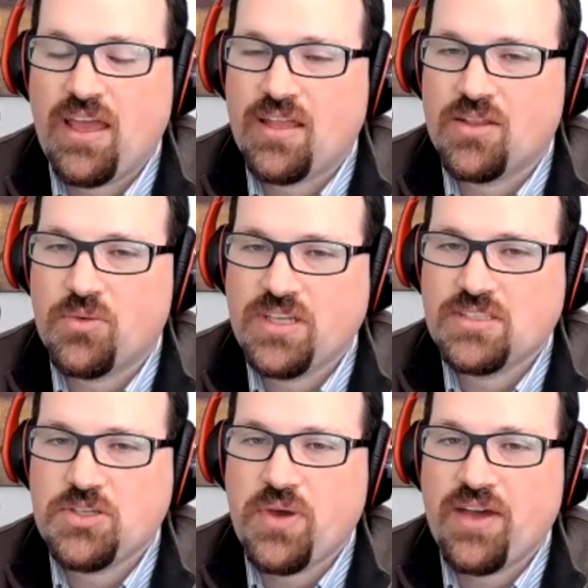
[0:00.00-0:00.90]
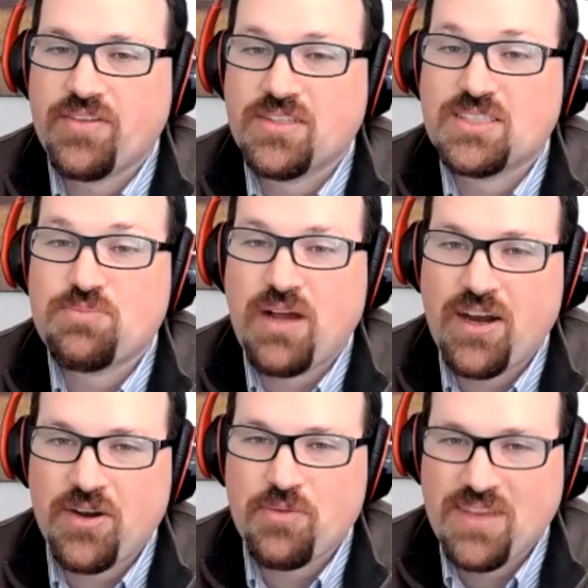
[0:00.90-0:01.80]
And Louise, you have
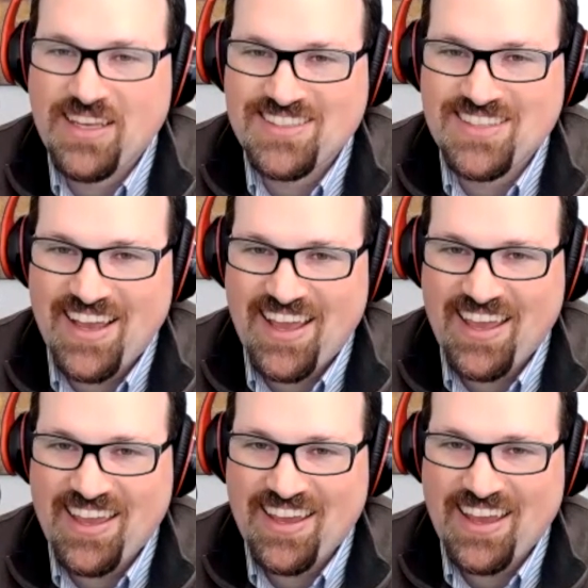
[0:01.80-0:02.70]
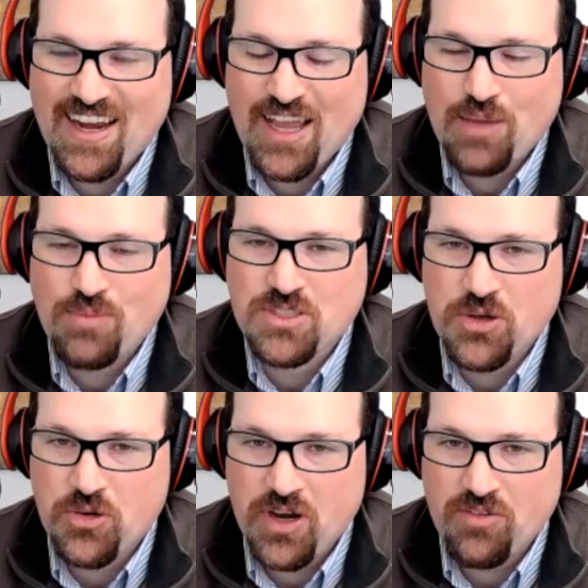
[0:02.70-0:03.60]
inspired me today, and I am
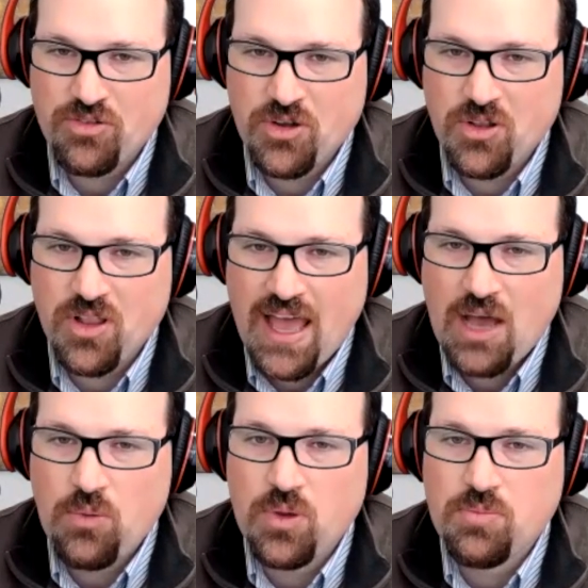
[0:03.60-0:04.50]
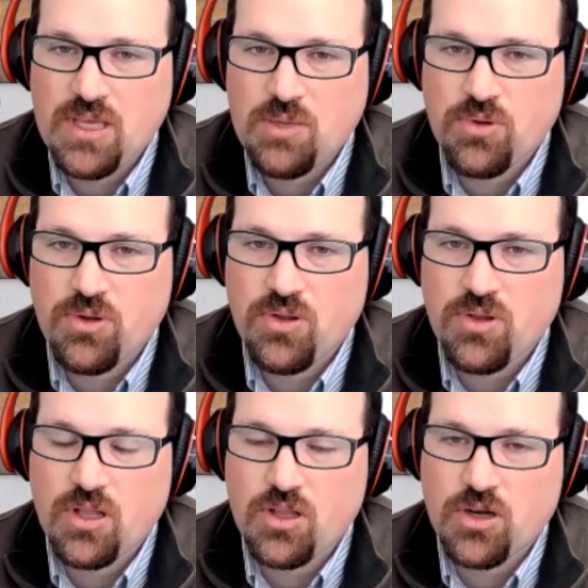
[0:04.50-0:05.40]
so grateful. How would
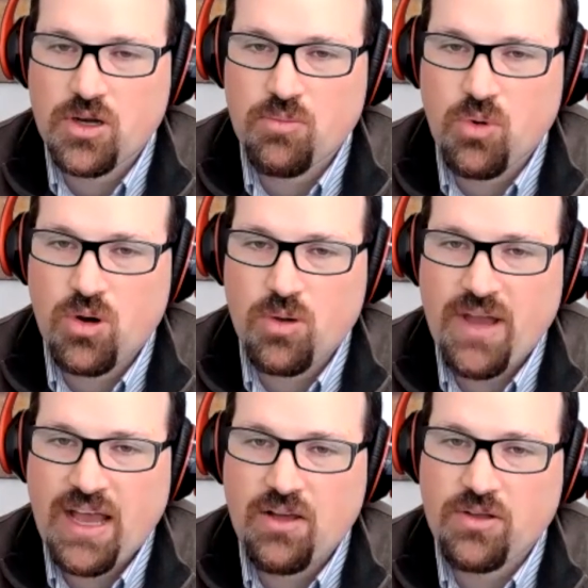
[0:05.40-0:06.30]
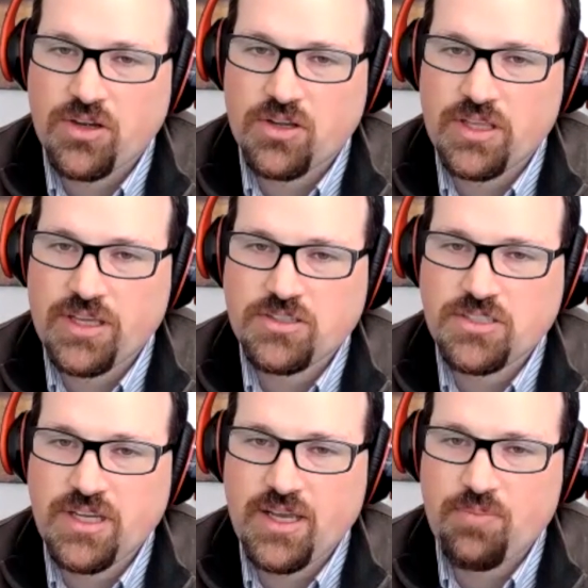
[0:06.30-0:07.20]
people learn more about your
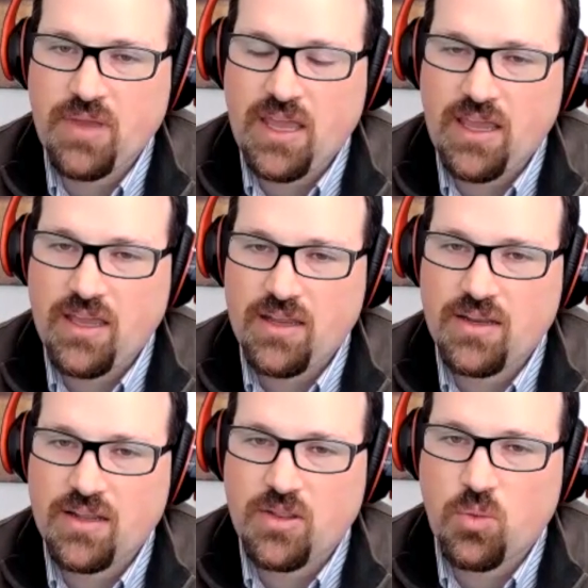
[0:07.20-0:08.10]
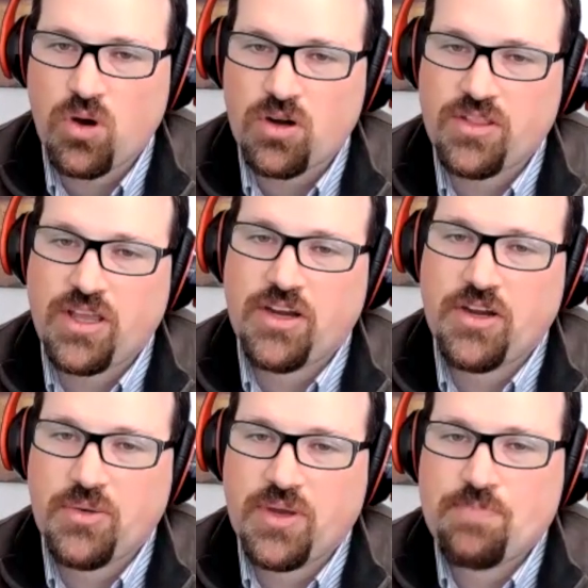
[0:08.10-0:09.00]
leadership and the work that you're
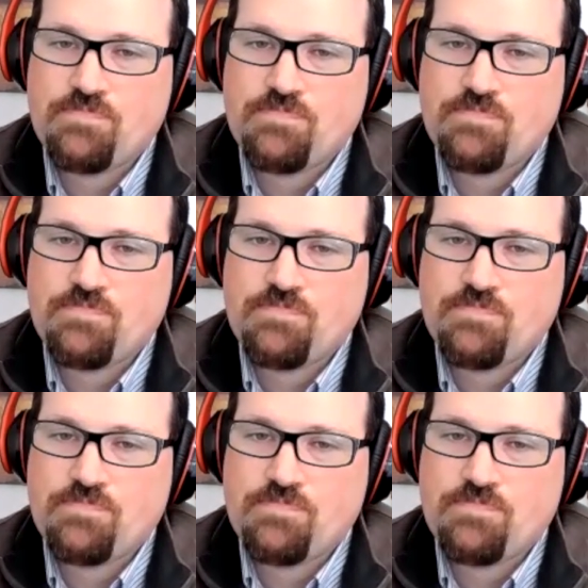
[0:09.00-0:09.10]
doing?